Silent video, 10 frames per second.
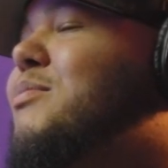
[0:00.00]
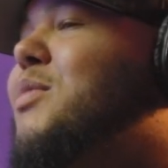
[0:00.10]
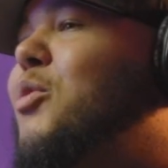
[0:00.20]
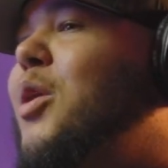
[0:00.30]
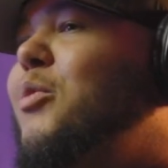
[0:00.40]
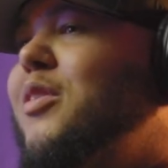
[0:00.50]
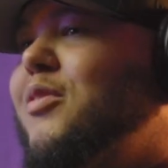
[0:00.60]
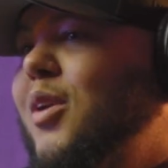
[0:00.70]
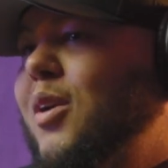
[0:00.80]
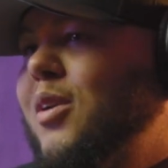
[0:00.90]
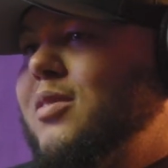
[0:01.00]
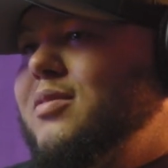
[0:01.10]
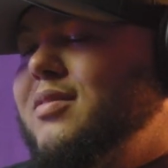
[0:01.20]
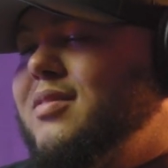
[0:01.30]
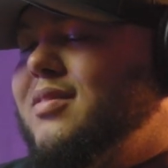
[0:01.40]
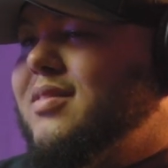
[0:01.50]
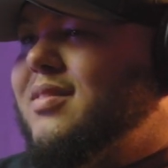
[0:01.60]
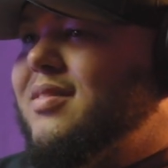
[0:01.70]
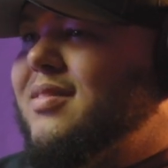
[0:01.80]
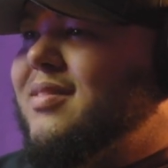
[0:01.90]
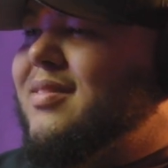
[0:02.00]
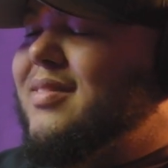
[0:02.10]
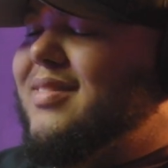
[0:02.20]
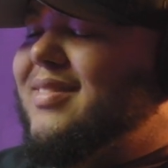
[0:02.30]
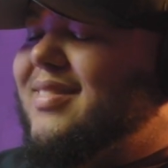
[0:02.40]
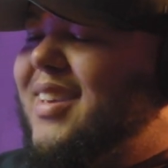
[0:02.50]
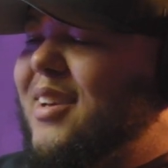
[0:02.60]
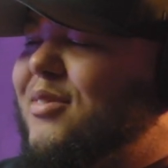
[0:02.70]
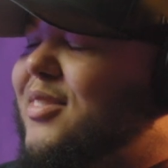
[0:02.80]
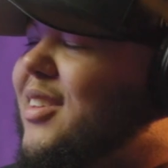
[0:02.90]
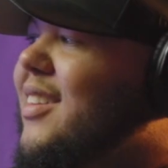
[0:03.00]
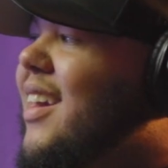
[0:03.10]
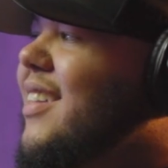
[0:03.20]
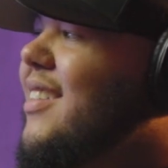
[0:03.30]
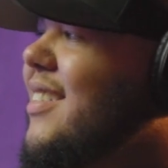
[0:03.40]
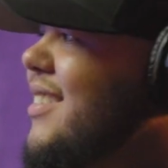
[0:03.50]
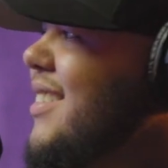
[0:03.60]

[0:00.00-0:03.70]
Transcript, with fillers: But when we fall, I feel like